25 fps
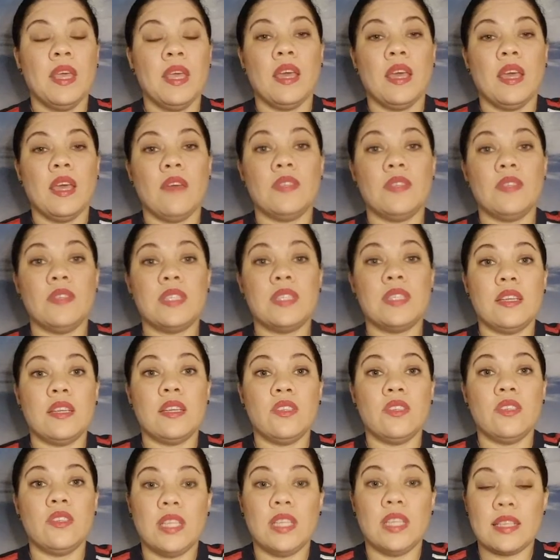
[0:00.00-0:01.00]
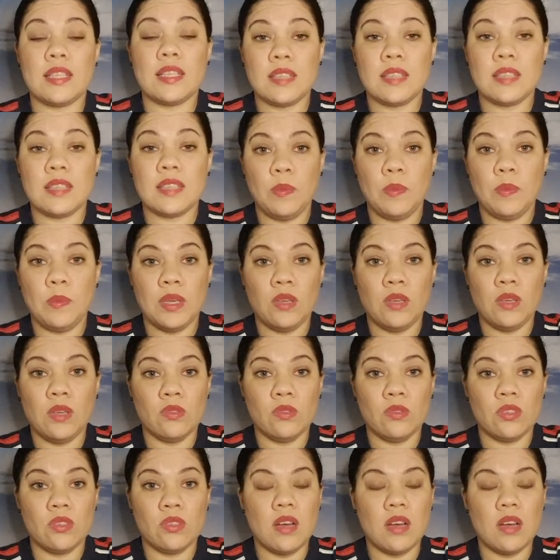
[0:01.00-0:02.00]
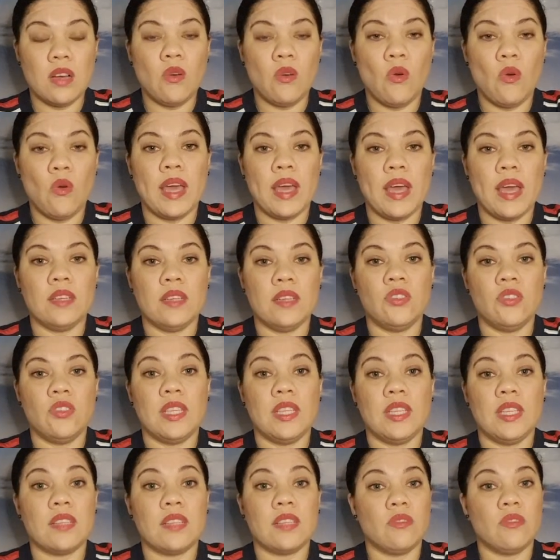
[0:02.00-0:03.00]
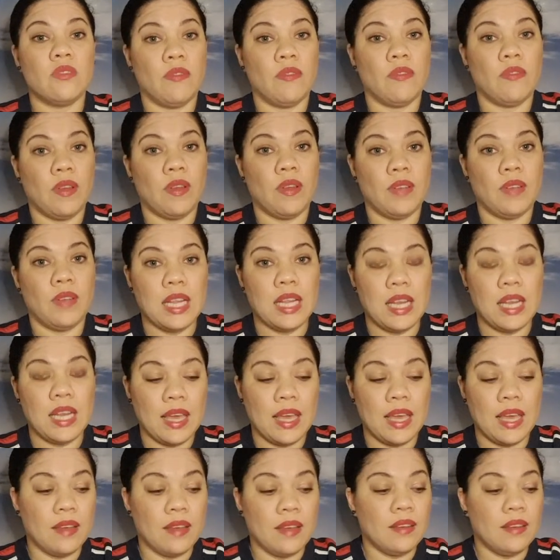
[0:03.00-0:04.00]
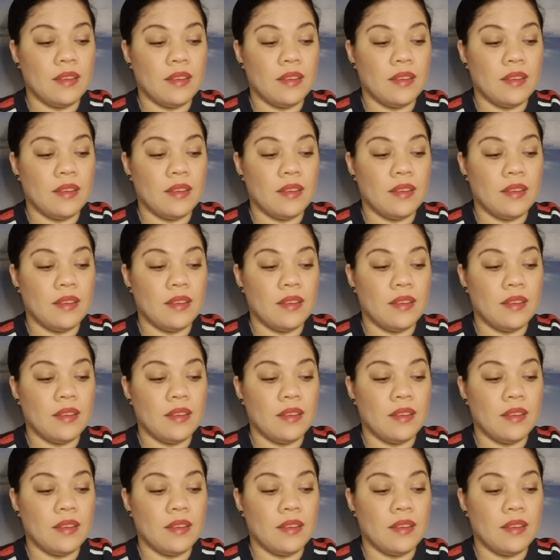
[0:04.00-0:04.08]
If it's energy that's keeping you stuck or energy that's not very clear.